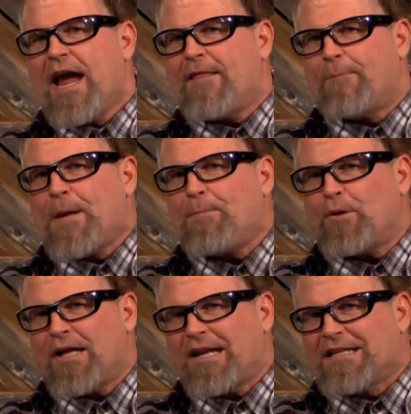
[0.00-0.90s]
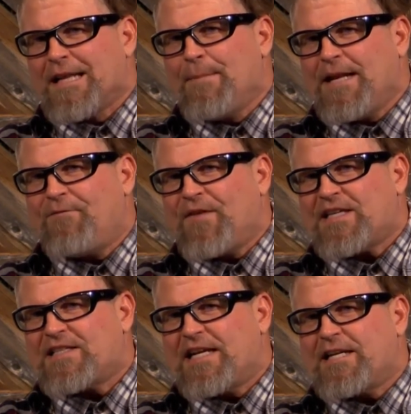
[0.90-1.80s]
and the people on a limited
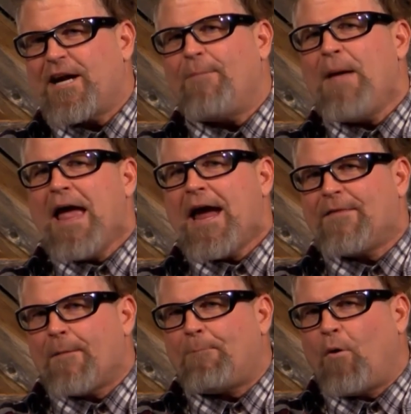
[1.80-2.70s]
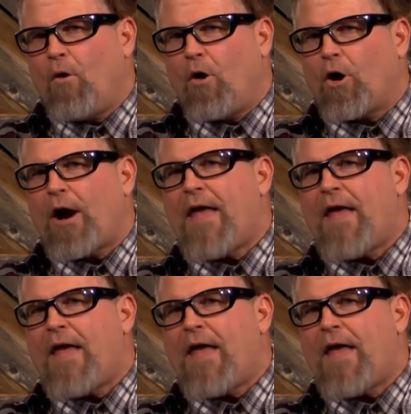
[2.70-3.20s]
fixed income and the poor,